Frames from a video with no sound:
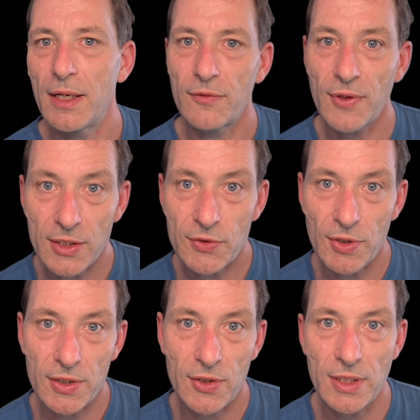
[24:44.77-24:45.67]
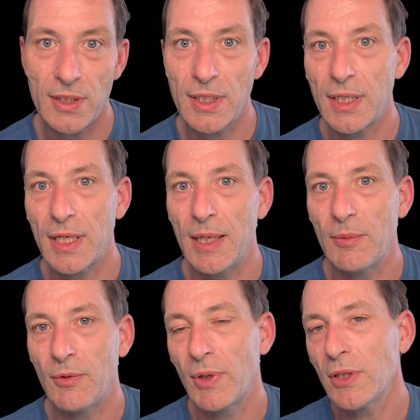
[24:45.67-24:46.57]
Thanks for attending.
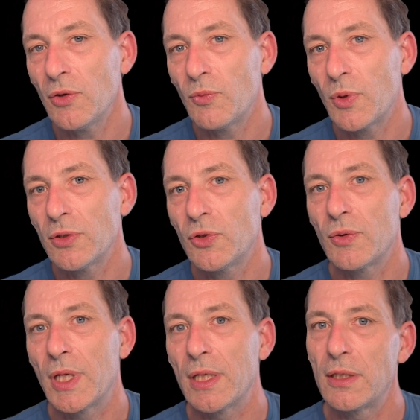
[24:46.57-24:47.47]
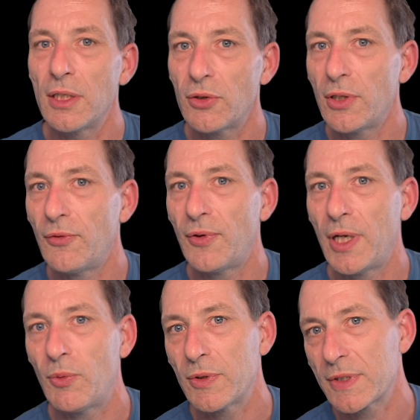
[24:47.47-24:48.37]
When you want to get a
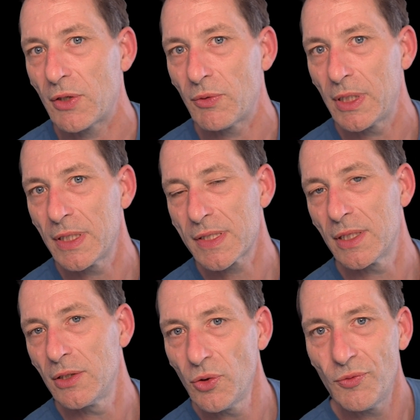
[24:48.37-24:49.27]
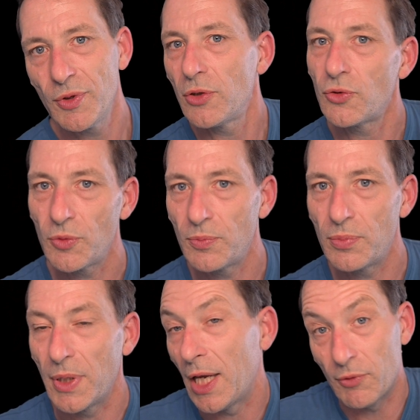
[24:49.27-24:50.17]
notify once I release a new video
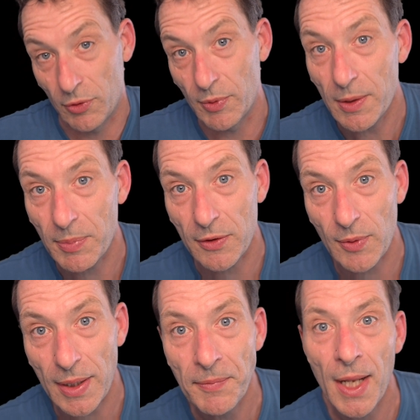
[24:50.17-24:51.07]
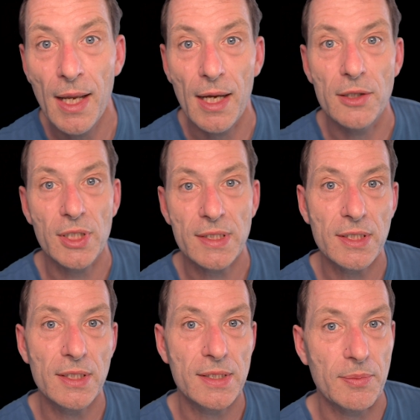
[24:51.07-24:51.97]
every week, by the way,
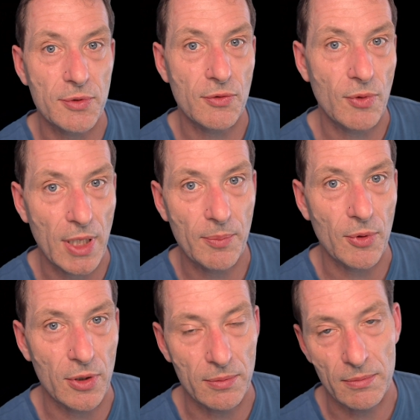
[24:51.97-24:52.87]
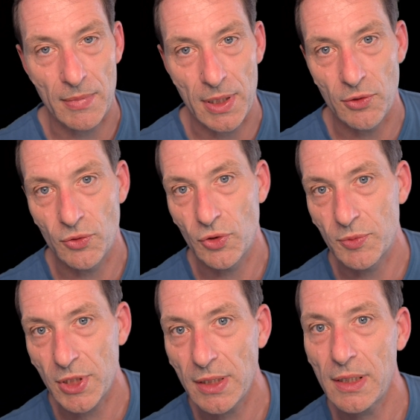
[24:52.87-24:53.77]
just hit subscribe on my
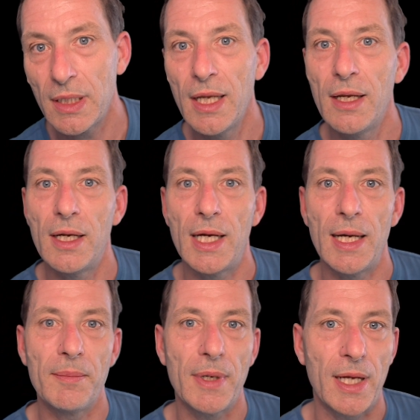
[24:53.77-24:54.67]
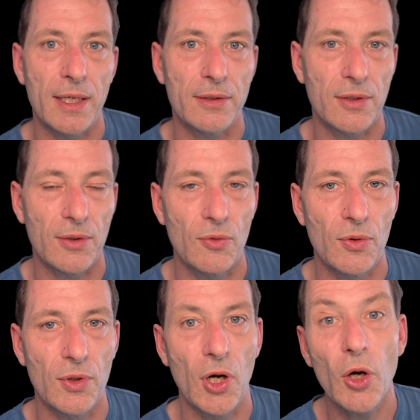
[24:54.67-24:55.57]
YouTube channel. And
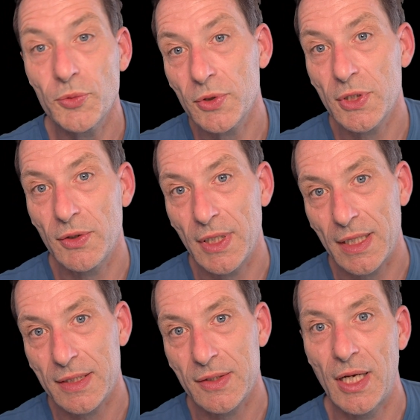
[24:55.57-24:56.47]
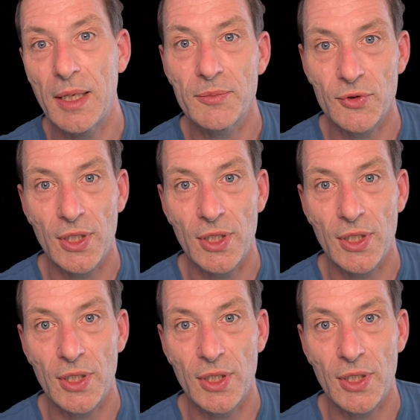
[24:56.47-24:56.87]
hope to see you next time.